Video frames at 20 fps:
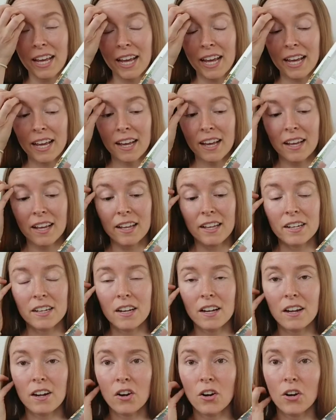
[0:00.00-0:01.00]

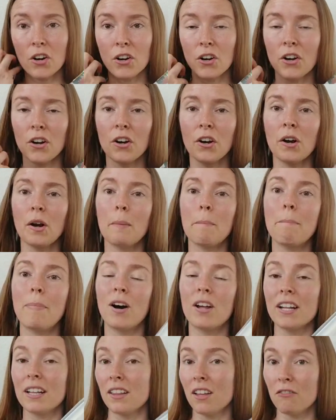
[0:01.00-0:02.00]
and her
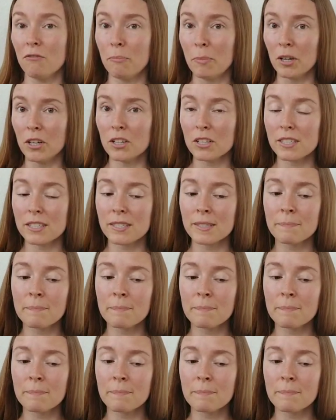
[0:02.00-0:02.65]
Body Love books.